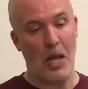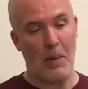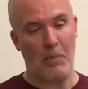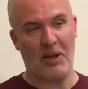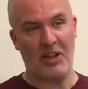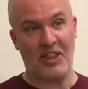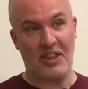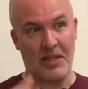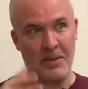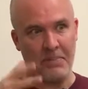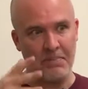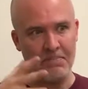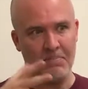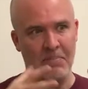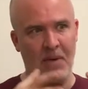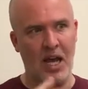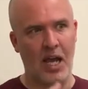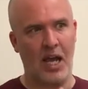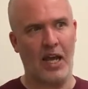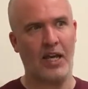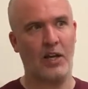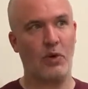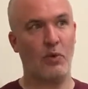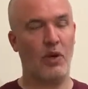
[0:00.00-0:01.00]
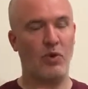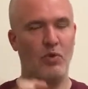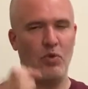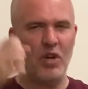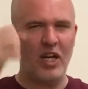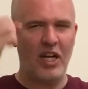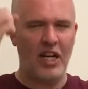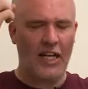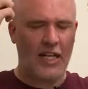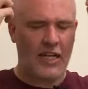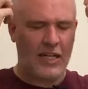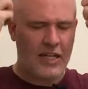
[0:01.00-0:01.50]
But the mind, we
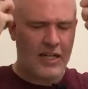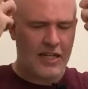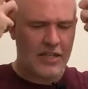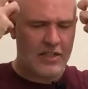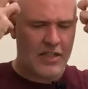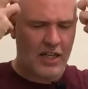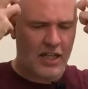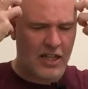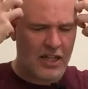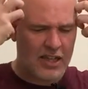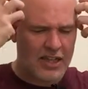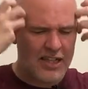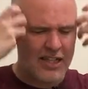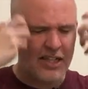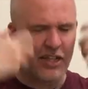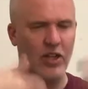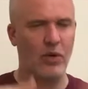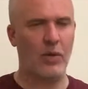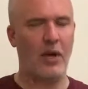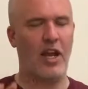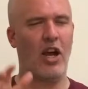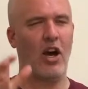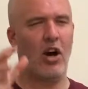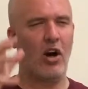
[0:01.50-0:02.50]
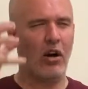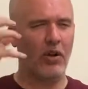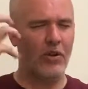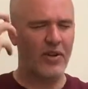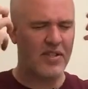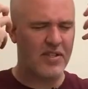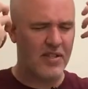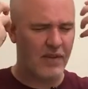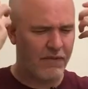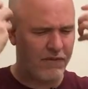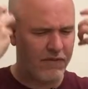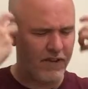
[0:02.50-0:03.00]
really need to clear away all
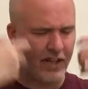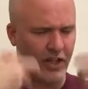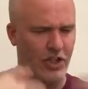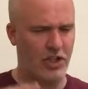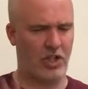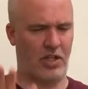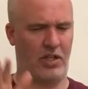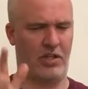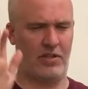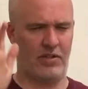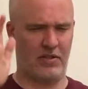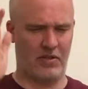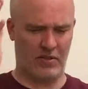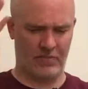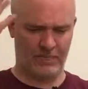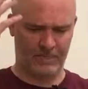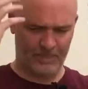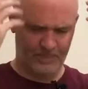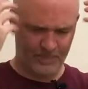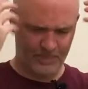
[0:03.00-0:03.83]
these afflictions,